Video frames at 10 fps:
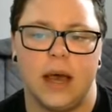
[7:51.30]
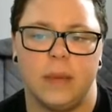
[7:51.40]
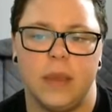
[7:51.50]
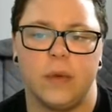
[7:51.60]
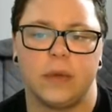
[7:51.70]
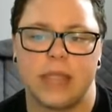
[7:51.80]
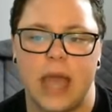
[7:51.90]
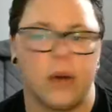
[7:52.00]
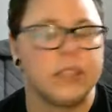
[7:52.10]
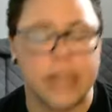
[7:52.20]
He was
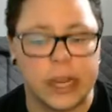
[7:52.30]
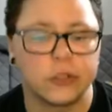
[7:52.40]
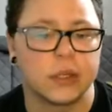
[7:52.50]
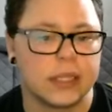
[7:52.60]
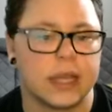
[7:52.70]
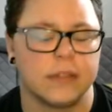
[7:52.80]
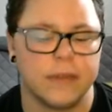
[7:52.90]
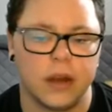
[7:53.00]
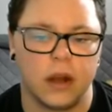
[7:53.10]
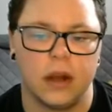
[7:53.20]
now a dangerous sex
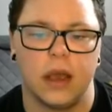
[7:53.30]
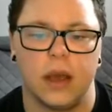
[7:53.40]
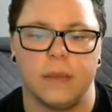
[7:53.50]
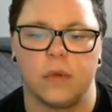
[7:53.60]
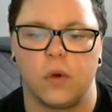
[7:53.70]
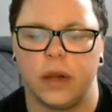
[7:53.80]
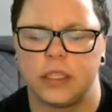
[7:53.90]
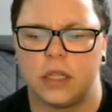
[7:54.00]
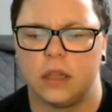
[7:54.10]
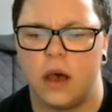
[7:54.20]
offender, according
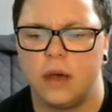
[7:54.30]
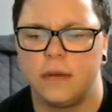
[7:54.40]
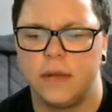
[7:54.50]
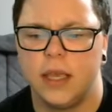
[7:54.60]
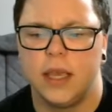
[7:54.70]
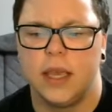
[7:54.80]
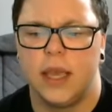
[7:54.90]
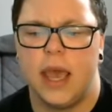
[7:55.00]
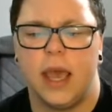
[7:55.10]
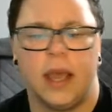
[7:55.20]
to the law.
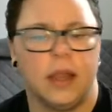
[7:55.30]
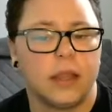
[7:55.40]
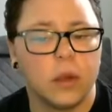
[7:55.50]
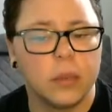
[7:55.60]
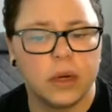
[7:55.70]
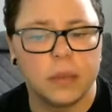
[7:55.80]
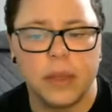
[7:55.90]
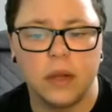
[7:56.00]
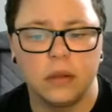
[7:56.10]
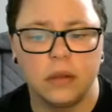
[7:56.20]
And Kilbert
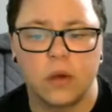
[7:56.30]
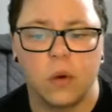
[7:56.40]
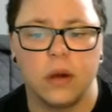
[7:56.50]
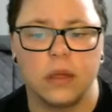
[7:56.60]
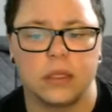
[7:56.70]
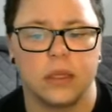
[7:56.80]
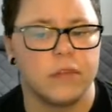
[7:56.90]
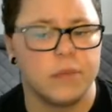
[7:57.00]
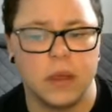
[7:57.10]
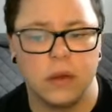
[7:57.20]
appealed the Court
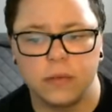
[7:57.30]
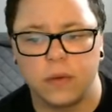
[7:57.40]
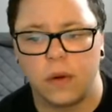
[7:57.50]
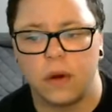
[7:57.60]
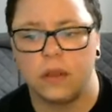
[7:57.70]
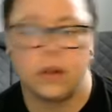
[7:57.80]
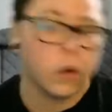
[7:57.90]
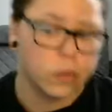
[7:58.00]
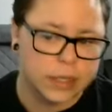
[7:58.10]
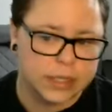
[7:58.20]
of Appeal for the
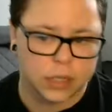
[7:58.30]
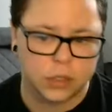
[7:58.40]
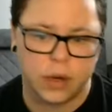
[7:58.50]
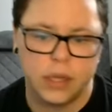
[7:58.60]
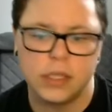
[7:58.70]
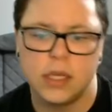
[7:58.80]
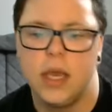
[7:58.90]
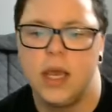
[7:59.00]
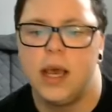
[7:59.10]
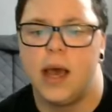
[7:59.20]
Northwest Territories,
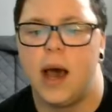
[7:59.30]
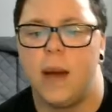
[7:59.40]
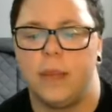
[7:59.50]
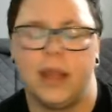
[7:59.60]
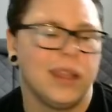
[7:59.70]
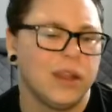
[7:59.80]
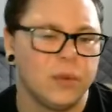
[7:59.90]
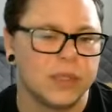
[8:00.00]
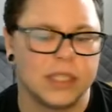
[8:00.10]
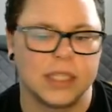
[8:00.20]
and then it
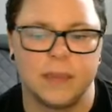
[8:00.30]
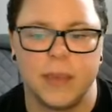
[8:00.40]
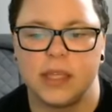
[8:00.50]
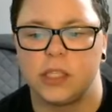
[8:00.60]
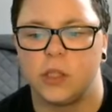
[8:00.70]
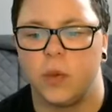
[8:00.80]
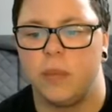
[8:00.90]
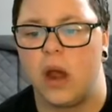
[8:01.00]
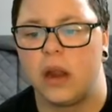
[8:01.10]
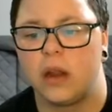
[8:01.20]
was dismissed, so he
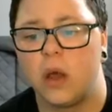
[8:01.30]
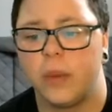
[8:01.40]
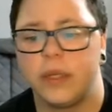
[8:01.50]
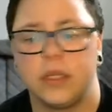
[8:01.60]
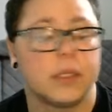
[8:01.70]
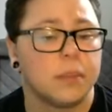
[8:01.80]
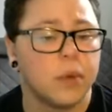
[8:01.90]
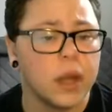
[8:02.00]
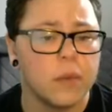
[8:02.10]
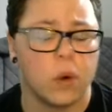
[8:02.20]
brought it all the way to the
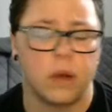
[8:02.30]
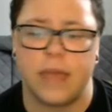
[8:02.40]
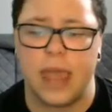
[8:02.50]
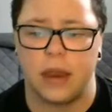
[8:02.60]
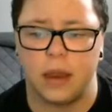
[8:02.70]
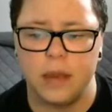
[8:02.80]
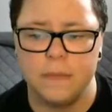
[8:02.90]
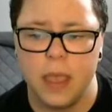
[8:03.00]
Supreme Court of Canada.